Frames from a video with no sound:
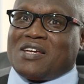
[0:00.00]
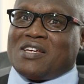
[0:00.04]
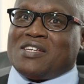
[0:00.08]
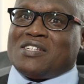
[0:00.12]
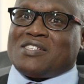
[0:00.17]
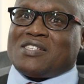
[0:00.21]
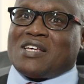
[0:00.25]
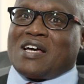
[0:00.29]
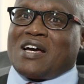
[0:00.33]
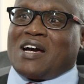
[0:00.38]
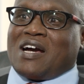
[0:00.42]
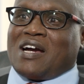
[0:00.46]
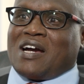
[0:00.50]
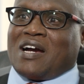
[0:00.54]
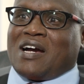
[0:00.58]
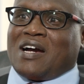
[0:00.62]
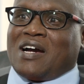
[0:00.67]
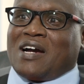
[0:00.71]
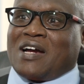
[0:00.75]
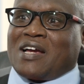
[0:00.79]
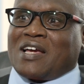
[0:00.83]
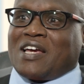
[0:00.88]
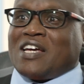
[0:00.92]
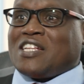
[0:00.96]
is
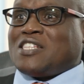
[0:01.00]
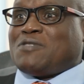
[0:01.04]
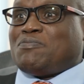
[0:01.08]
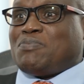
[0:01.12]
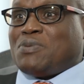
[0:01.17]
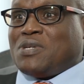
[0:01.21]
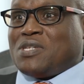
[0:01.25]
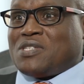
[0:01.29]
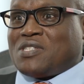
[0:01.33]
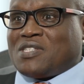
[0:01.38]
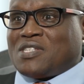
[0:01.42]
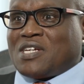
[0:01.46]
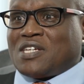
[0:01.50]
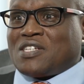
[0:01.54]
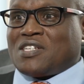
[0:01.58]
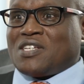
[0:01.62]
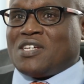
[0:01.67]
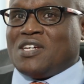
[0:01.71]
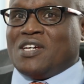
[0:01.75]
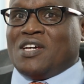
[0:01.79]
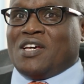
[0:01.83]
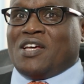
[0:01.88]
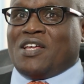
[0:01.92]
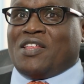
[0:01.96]
gets peace is that
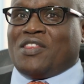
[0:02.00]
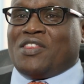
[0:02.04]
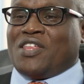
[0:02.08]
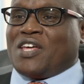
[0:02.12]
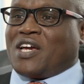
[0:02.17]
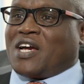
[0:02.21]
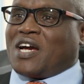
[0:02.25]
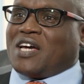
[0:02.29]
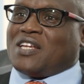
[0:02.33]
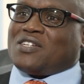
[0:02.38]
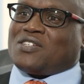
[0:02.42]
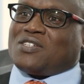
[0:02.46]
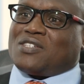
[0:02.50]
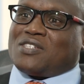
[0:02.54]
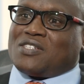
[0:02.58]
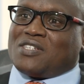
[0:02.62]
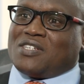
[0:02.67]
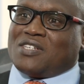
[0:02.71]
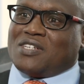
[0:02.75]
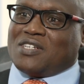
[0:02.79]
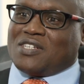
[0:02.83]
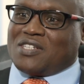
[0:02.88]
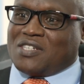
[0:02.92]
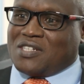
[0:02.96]
they can
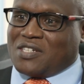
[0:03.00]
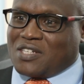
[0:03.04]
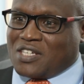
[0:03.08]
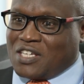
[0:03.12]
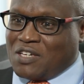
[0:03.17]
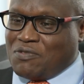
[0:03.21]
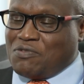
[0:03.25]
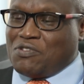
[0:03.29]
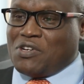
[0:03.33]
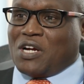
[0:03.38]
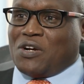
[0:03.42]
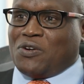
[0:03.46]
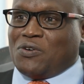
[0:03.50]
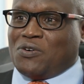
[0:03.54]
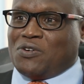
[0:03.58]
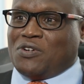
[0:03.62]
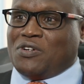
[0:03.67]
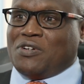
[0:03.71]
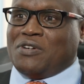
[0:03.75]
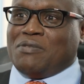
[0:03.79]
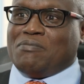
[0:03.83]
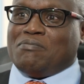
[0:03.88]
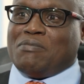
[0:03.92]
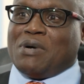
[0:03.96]
give you a
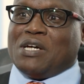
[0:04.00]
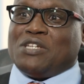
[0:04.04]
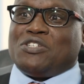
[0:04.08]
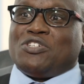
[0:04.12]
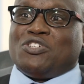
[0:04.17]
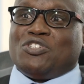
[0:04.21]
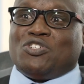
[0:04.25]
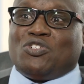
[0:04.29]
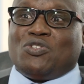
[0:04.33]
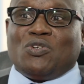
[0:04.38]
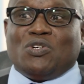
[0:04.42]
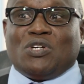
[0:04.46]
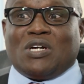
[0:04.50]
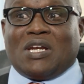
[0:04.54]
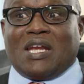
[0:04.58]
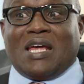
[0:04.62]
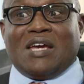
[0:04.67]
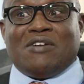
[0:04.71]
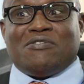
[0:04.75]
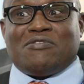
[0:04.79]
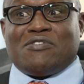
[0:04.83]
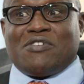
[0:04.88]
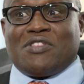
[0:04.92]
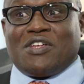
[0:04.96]
loan but insure your
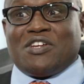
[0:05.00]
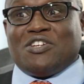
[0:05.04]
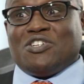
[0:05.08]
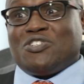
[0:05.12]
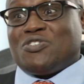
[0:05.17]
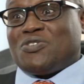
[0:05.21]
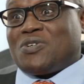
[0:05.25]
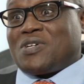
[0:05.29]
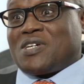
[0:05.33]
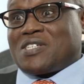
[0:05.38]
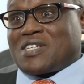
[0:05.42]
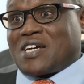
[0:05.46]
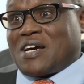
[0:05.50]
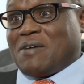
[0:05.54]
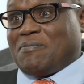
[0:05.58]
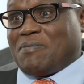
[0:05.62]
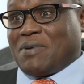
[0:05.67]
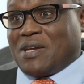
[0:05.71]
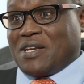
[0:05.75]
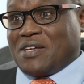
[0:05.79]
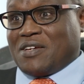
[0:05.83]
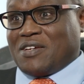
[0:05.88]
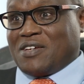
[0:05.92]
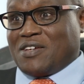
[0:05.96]
life with an insurance
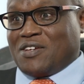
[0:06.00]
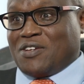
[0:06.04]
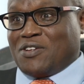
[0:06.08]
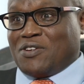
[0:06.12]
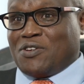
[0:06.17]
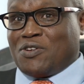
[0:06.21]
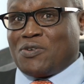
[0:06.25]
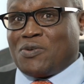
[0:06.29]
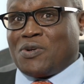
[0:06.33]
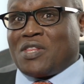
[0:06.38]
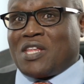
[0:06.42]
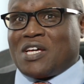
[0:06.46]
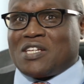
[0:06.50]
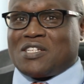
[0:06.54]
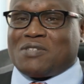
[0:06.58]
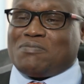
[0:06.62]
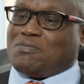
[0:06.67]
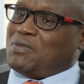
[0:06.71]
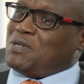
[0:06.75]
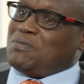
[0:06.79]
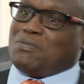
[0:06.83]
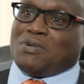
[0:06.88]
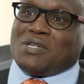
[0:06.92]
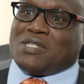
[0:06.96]
company, knowing that
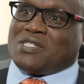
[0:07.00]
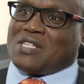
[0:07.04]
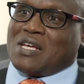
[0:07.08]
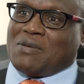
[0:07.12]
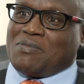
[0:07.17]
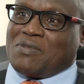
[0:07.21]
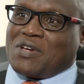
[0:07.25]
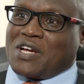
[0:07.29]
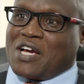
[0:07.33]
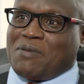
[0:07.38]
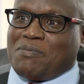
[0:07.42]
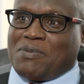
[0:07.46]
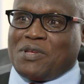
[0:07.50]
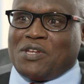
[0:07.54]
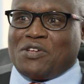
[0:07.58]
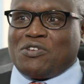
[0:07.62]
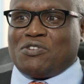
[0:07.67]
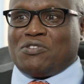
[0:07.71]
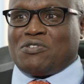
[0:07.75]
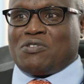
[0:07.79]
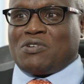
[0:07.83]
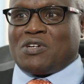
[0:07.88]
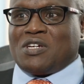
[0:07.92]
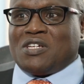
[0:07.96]
maybe something happening,
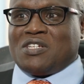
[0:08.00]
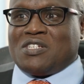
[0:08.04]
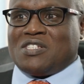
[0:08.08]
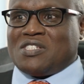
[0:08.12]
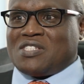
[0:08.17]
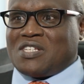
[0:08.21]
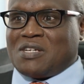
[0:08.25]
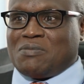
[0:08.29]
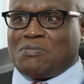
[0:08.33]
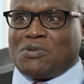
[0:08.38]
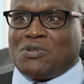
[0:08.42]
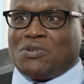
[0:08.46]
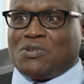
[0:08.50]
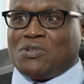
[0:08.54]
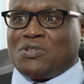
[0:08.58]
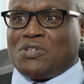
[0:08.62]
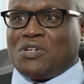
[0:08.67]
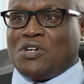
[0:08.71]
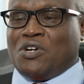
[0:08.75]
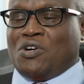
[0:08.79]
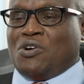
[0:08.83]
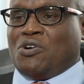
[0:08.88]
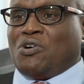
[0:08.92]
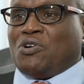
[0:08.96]
you'll get disabled
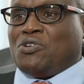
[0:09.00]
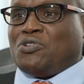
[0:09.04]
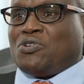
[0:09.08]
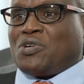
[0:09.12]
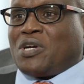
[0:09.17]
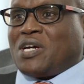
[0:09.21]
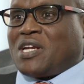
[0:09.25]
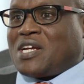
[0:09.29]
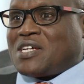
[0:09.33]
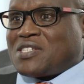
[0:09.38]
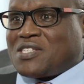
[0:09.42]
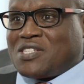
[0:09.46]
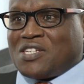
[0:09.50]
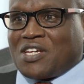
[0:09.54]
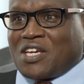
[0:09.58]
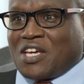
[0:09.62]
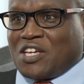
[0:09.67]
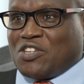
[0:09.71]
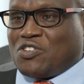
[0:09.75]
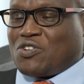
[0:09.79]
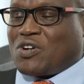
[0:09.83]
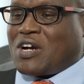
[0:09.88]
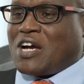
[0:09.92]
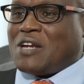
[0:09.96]
or you get sick
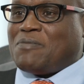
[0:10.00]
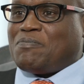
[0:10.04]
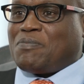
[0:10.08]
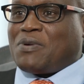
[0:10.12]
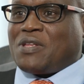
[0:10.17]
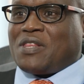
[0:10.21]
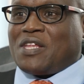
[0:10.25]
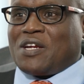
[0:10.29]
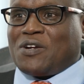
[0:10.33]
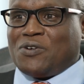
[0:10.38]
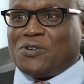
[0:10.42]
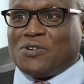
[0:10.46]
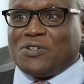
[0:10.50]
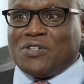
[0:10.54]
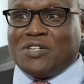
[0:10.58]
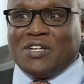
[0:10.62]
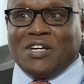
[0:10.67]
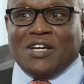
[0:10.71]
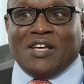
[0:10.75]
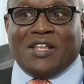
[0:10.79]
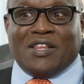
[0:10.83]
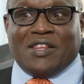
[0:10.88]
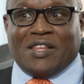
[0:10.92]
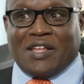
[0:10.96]
and you can't pay the loan,
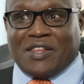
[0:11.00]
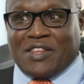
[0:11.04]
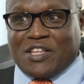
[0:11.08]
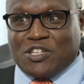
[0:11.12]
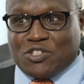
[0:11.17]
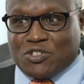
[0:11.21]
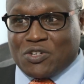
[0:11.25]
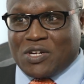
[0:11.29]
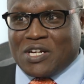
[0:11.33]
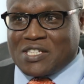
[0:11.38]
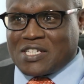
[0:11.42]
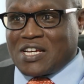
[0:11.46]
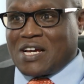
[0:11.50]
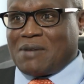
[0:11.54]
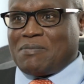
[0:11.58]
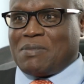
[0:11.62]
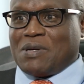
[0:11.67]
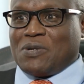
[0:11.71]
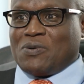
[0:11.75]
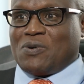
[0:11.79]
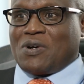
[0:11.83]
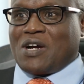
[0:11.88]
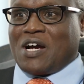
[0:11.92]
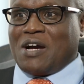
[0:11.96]
that the insurance
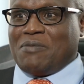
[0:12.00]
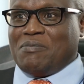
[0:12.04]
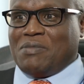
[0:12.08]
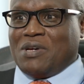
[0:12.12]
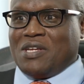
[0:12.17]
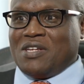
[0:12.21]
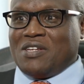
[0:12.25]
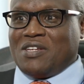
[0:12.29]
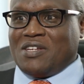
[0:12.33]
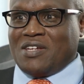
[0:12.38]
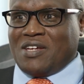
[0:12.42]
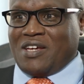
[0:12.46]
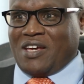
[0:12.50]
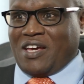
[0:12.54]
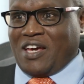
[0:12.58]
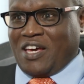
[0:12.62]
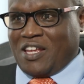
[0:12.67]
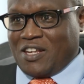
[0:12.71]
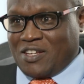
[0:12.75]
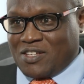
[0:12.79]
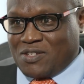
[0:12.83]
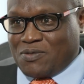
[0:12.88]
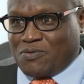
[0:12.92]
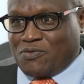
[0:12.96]
company will come in
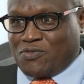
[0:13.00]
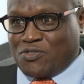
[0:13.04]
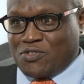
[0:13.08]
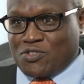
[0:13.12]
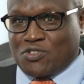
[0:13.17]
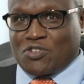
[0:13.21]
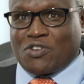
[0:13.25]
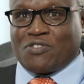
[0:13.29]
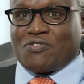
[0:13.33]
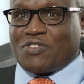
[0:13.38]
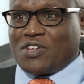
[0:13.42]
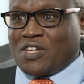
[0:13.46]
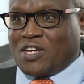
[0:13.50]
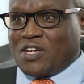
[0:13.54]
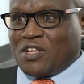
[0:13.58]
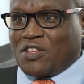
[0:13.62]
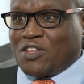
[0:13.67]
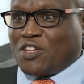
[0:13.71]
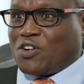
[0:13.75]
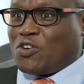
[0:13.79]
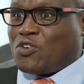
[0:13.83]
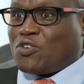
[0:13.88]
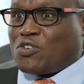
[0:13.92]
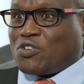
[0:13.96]
and foot off the
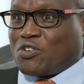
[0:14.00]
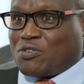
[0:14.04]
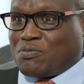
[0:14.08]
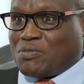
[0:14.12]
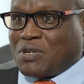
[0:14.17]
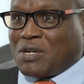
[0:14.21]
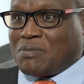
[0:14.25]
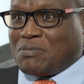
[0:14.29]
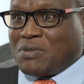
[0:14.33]
loan on their